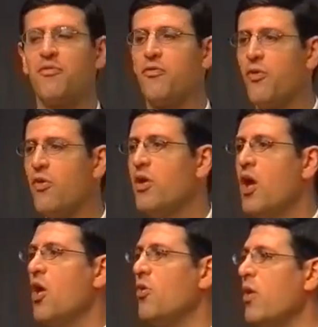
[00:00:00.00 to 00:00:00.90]
fruit,
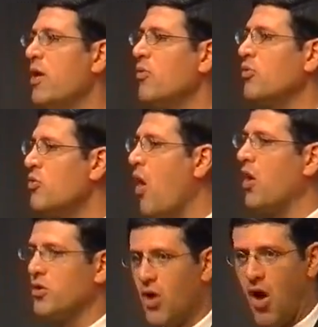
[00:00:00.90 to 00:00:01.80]
we will
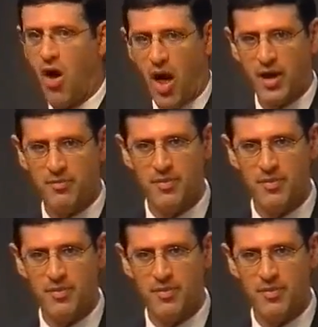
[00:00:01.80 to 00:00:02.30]
not die.